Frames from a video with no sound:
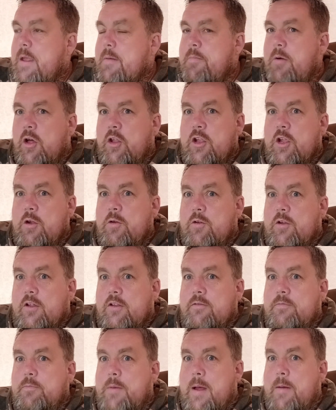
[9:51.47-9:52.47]
pot
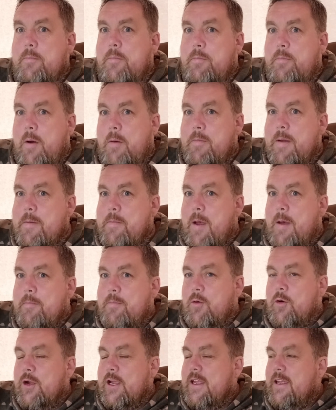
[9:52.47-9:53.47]
noodle, Bombay Bad
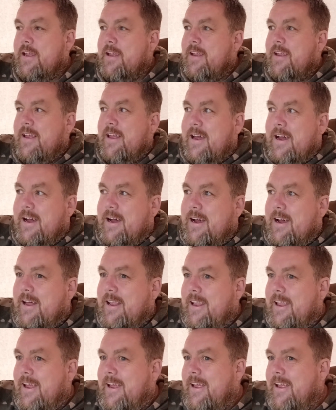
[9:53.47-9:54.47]
Boy,
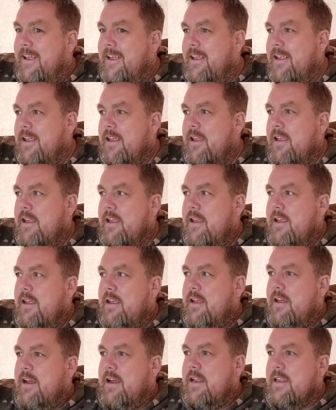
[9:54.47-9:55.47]
and
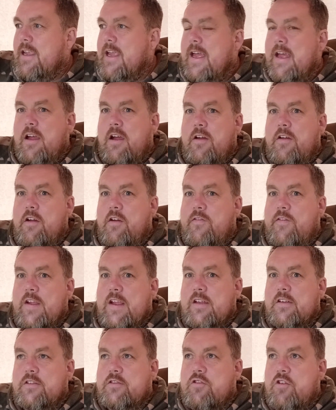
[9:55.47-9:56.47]
yeah,
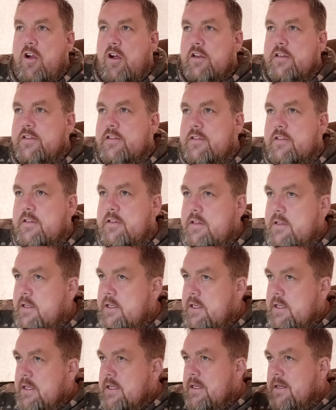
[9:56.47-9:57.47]
fingers crossed
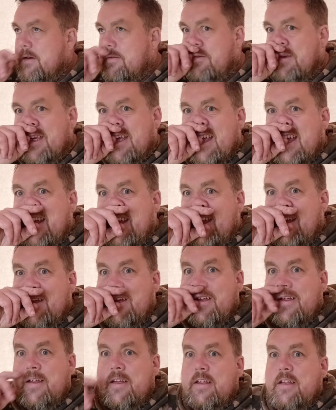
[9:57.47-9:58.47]
hopefully
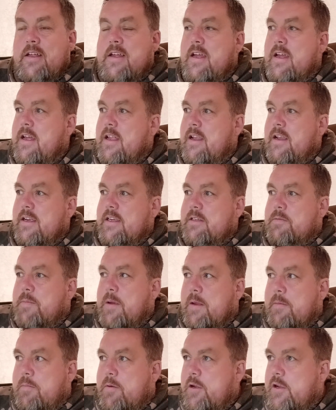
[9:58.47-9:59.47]
get a nice
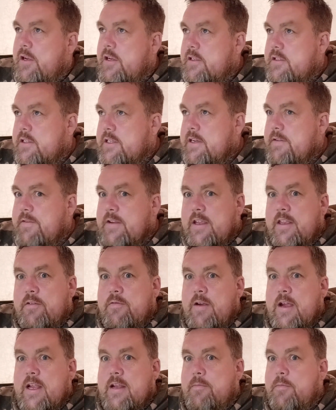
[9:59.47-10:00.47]
big perch. Even in the
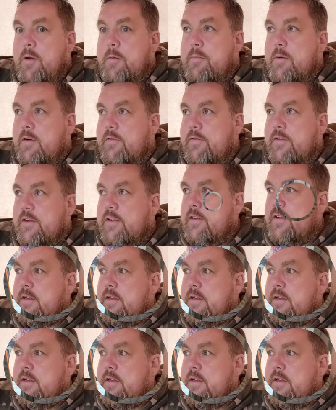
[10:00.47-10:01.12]
rain, I'm not bothered.